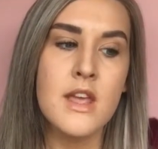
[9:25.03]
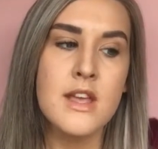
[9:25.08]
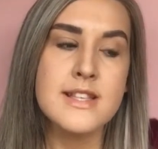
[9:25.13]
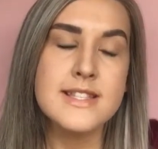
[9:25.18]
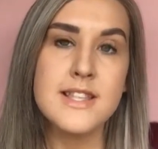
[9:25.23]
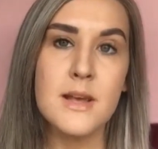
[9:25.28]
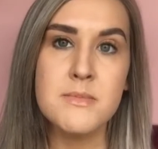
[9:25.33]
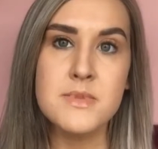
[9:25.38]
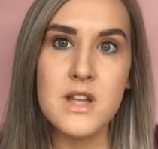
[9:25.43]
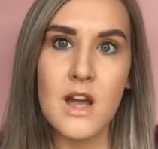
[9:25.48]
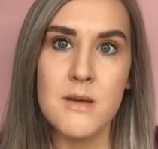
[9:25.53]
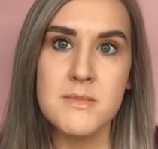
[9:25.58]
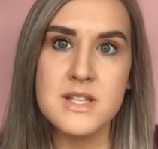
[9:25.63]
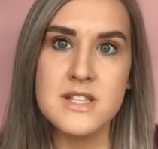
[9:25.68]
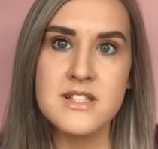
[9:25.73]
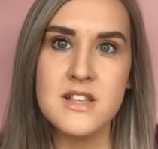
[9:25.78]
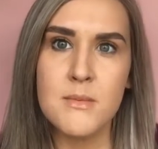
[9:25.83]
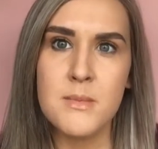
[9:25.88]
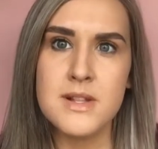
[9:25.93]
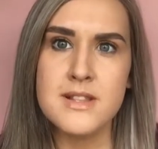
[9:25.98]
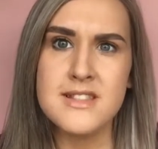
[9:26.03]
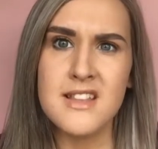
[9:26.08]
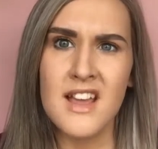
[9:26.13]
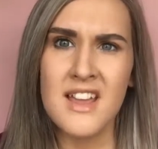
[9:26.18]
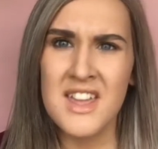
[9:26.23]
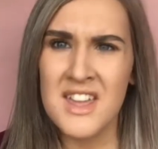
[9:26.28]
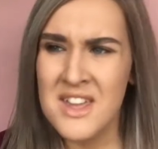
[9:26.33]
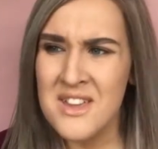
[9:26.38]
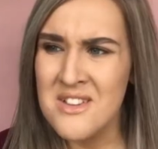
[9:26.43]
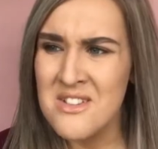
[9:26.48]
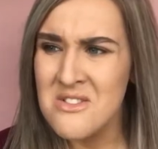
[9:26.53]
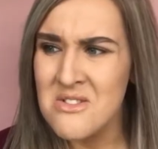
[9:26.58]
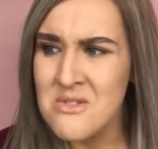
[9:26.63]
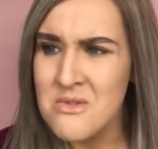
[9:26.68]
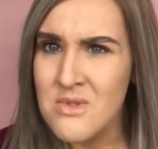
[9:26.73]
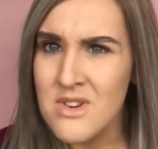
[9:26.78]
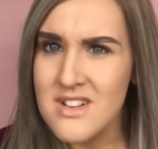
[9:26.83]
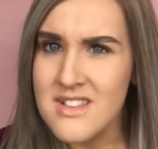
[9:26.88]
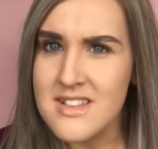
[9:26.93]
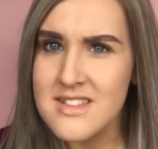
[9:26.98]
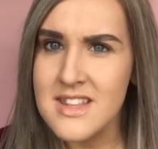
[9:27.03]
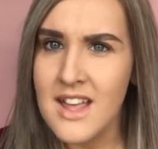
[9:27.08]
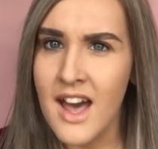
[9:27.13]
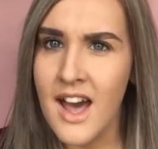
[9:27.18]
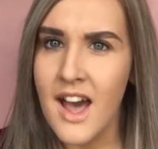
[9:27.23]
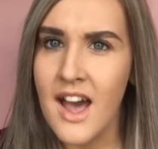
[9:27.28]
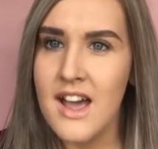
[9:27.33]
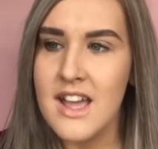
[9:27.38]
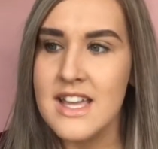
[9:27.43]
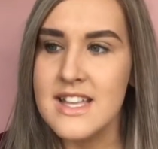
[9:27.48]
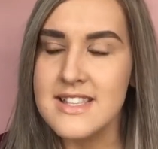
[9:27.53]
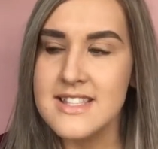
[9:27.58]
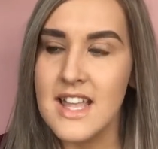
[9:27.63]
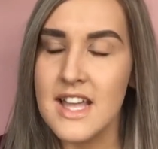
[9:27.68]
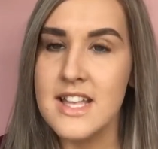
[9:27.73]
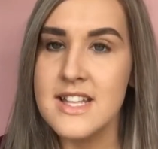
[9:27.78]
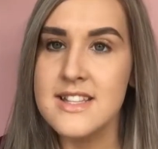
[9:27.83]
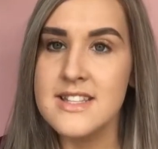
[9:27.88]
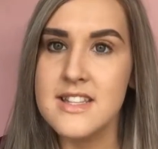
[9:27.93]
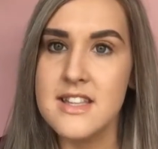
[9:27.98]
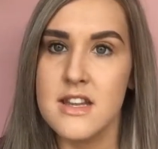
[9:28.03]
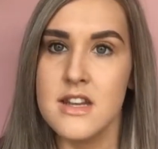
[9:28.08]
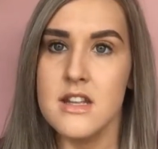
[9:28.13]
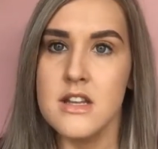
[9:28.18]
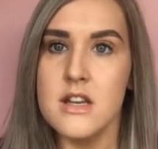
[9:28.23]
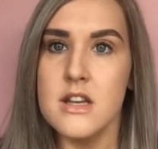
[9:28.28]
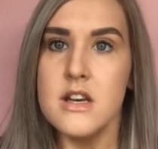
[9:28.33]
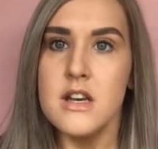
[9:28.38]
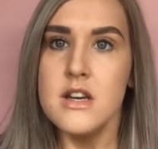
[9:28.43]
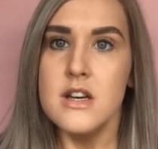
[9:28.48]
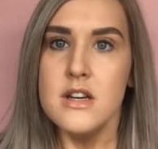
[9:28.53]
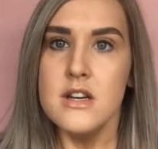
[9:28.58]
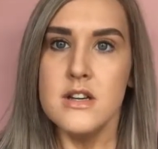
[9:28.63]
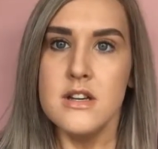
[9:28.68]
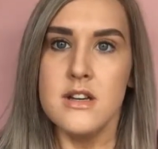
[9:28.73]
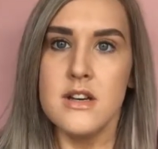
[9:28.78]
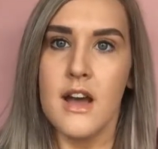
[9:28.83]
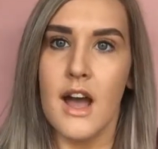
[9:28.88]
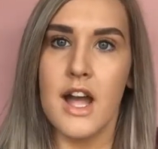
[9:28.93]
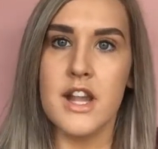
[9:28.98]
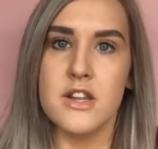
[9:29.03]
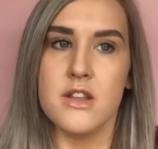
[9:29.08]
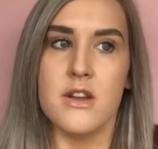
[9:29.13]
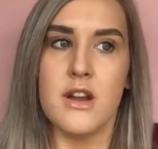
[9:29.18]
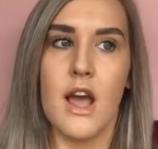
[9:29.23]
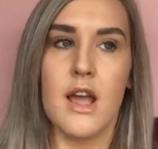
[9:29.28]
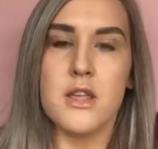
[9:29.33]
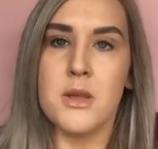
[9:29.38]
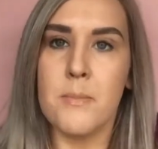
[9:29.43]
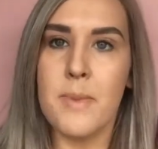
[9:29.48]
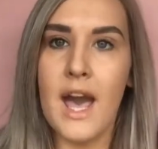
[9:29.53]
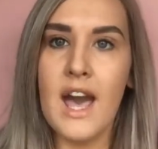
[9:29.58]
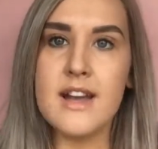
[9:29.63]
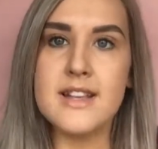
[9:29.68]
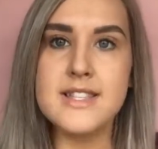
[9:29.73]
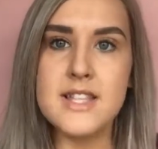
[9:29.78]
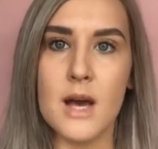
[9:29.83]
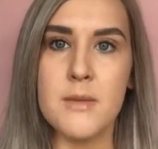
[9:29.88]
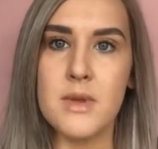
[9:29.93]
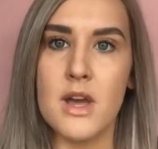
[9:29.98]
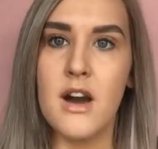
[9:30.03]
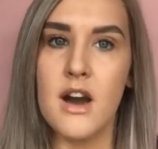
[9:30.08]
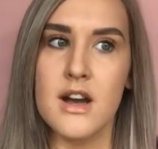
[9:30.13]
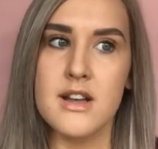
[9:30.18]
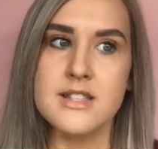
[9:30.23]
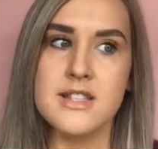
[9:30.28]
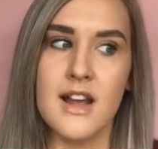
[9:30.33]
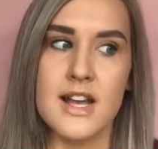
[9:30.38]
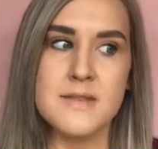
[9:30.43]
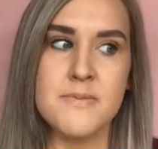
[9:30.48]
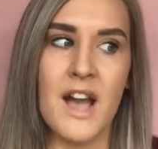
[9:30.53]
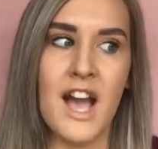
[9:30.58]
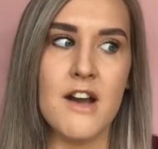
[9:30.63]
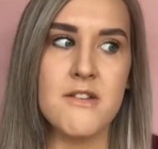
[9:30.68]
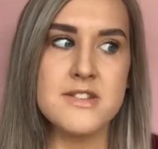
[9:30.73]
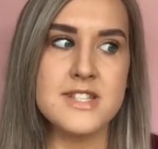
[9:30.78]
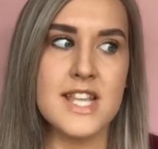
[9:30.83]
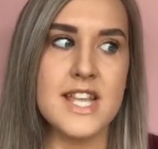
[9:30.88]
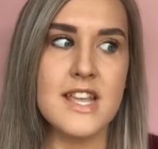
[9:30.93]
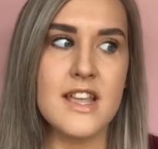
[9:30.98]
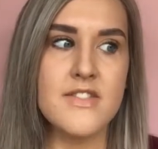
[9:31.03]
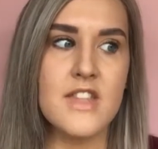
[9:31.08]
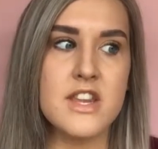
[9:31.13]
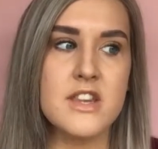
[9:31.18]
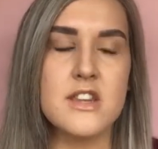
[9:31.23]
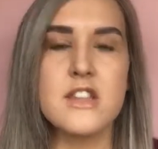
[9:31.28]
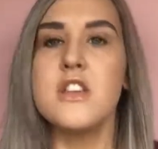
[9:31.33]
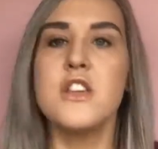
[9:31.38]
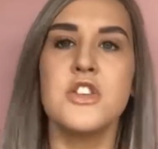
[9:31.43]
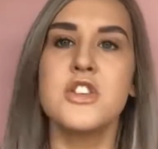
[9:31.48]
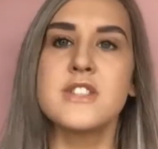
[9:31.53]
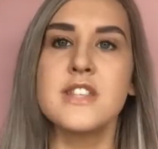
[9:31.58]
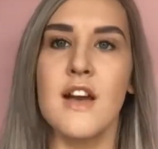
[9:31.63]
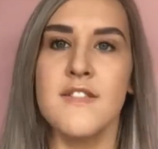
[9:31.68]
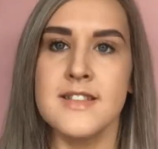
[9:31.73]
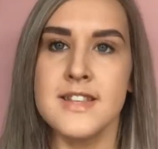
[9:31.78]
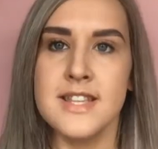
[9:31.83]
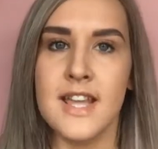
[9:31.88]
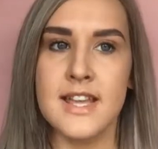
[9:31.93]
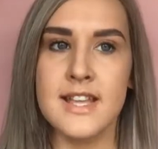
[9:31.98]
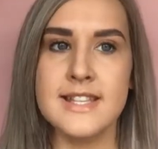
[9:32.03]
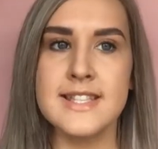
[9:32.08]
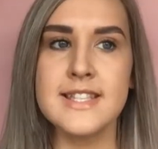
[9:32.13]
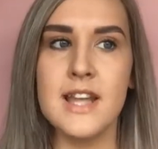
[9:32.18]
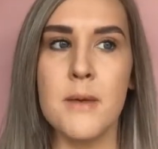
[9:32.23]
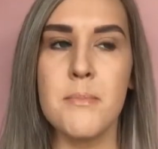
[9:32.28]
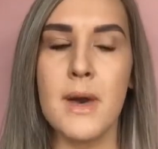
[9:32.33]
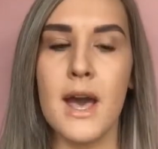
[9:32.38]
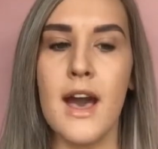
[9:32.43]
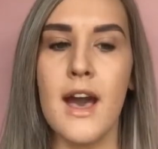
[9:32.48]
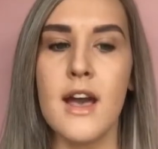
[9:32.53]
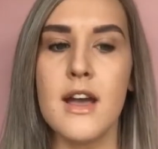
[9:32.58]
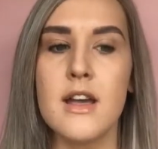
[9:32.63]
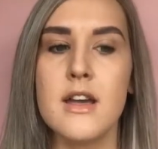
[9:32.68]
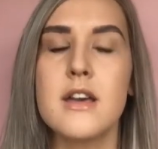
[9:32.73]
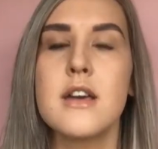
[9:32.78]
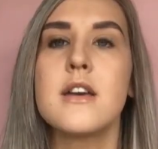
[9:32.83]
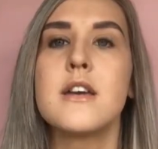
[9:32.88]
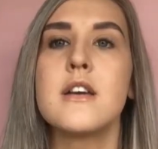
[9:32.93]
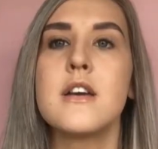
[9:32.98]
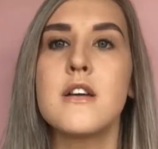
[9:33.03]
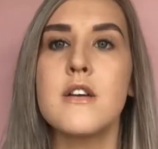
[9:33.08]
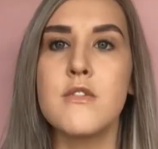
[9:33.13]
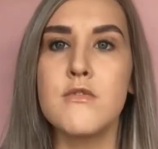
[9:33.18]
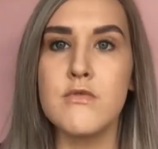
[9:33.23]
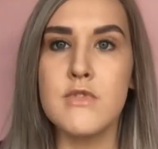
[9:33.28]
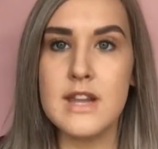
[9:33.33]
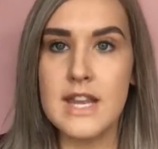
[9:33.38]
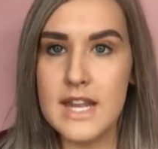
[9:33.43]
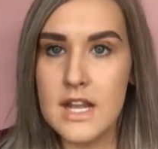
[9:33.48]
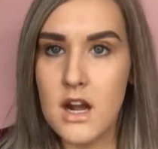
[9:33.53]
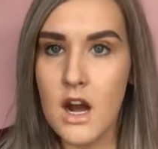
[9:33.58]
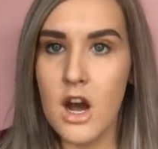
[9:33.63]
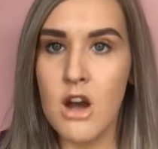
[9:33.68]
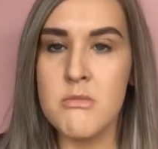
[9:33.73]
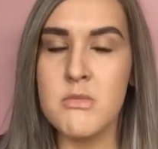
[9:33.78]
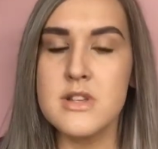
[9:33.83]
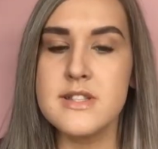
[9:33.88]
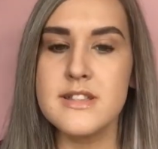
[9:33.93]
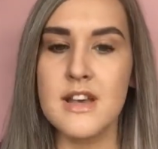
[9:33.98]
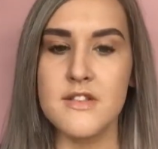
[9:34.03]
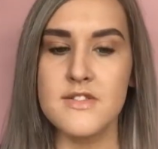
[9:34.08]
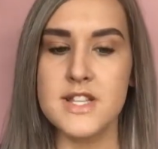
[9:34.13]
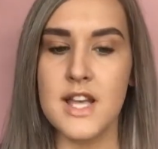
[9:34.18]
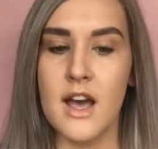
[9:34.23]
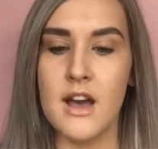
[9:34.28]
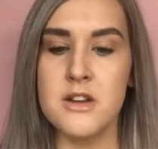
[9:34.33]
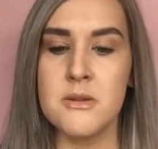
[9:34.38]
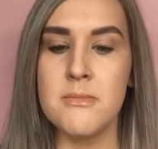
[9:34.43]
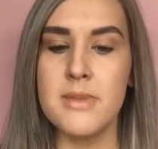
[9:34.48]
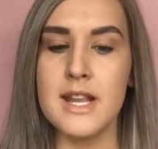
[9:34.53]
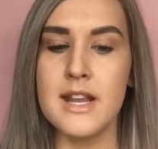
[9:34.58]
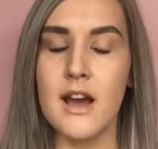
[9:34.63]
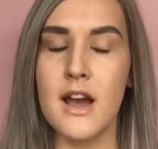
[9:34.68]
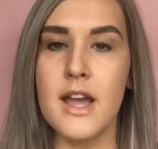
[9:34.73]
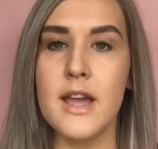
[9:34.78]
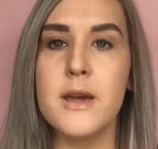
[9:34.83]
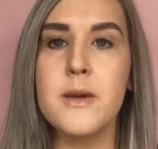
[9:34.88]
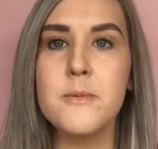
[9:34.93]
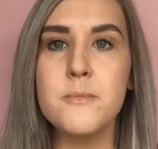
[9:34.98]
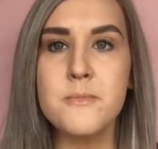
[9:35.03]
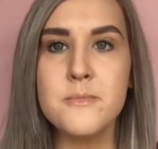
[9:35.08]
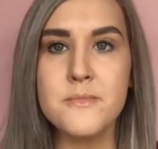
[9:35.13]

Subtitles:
Sometimes if someone's like, ew, what's that? It's that instant, and you're like, your back's up, your heart starts pounding, and then you just have to take a step back, really calm yourself down and be like,